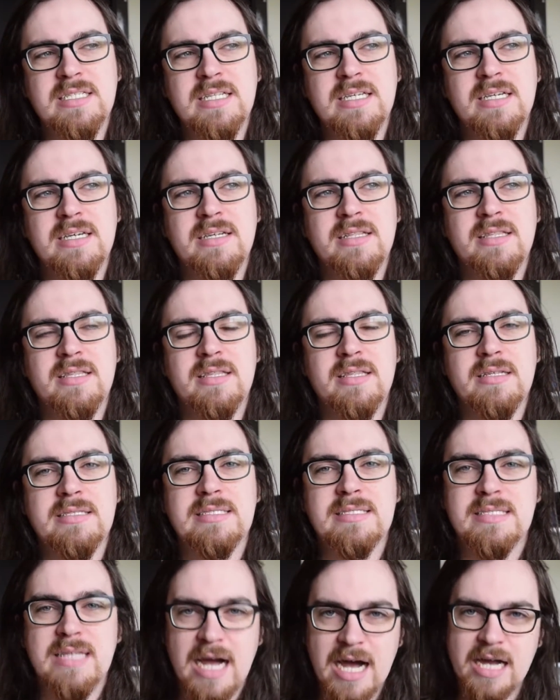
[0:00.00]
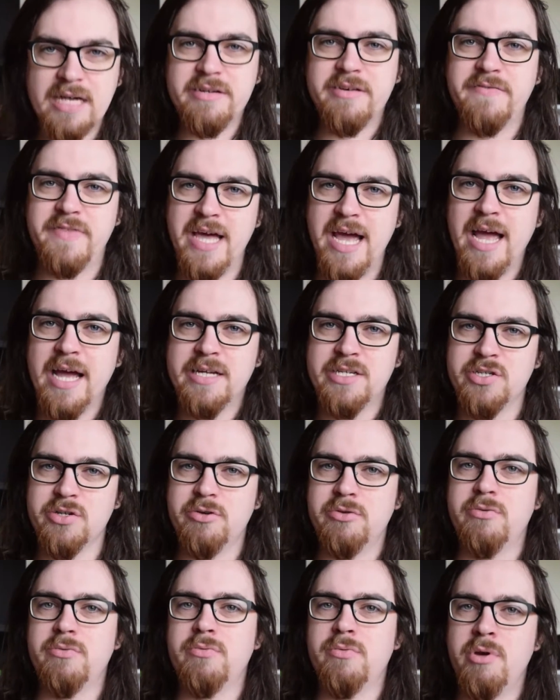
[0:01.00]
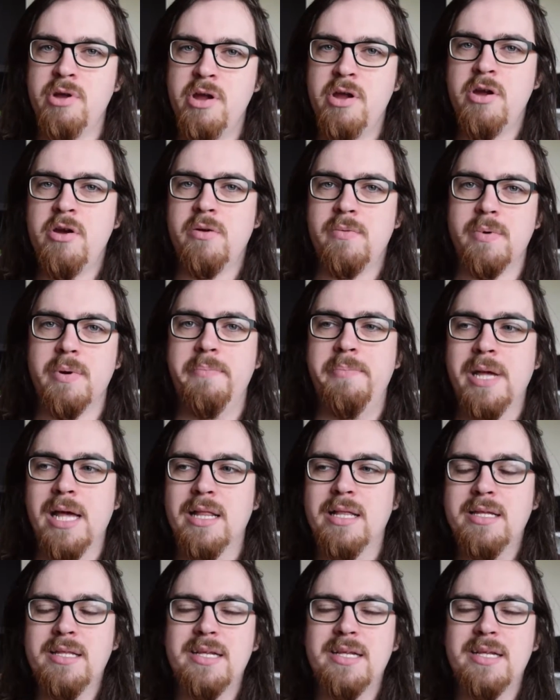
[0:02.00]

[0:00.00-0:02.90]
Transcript: the start of the actual rebellion.